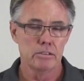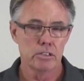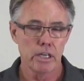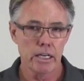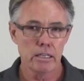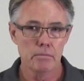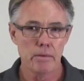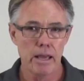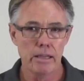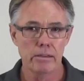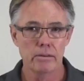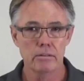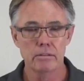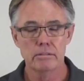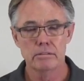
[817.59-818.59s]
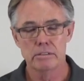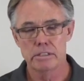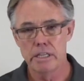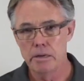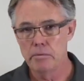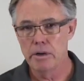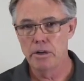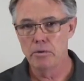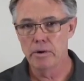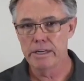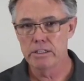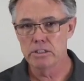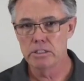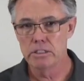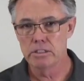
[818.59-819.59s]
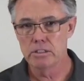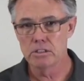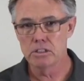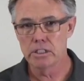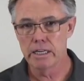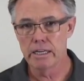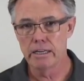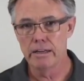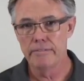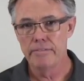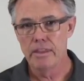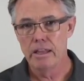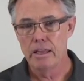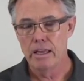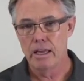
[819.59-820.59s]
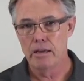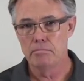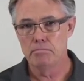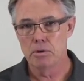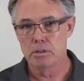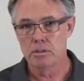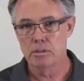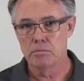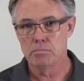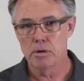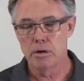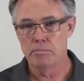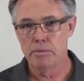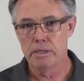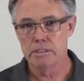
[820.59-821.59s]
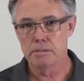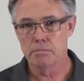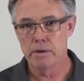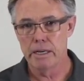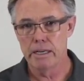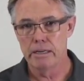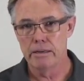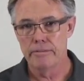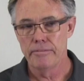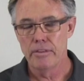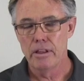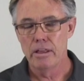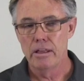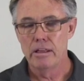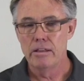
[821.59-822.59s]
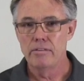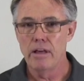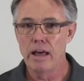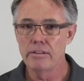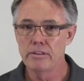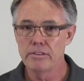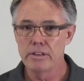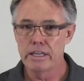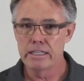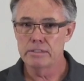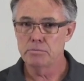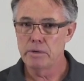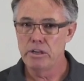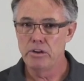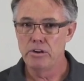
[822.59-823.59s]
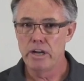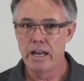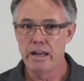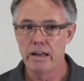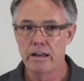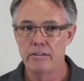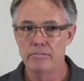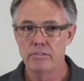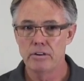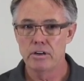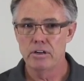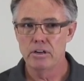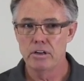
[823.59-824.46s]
Check the manual, see where you want to shoot your trigger, and put the appropriate spring in. The other thing is when you have